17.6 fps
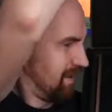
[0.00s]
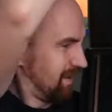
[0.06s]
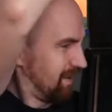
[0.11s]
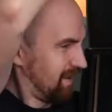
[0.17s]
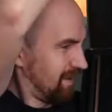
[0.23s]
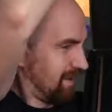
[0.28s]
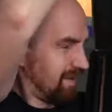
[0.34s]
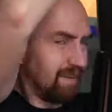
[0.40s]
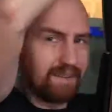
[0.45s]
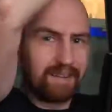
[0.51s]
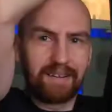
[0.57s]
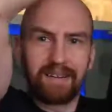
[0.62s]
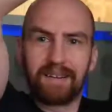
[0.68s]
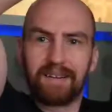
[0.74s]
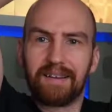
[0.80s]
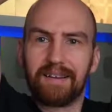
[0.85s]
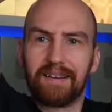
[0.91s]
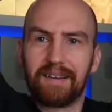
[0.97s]
Ah,
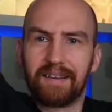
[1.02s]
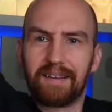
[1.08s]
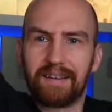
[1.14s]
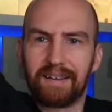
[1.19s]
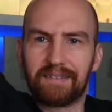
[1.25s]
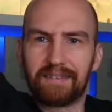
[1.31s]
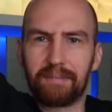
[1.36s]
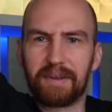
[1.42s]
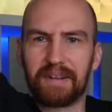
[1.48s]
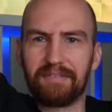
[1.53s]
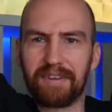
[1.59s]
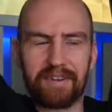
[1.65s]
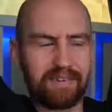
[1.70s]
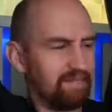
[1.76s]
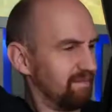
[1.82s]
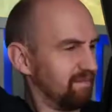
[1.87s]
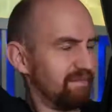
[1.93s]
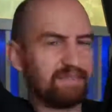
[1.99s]
that's a bit of
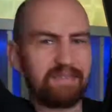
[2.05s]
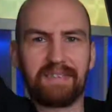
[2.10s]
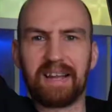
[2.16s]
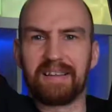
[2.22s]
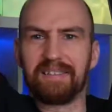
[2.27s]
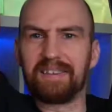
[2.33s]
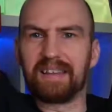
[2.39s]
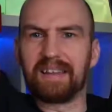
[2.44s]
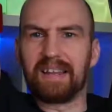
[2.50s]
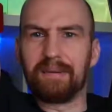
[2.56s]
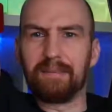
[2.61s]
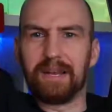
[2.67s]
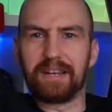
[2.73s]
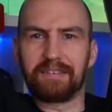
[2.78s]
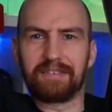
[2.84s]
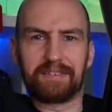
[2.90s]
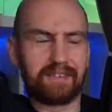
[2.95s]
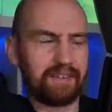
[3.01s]
an
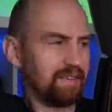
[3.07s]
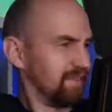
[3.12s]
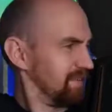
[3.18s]
anticlimax.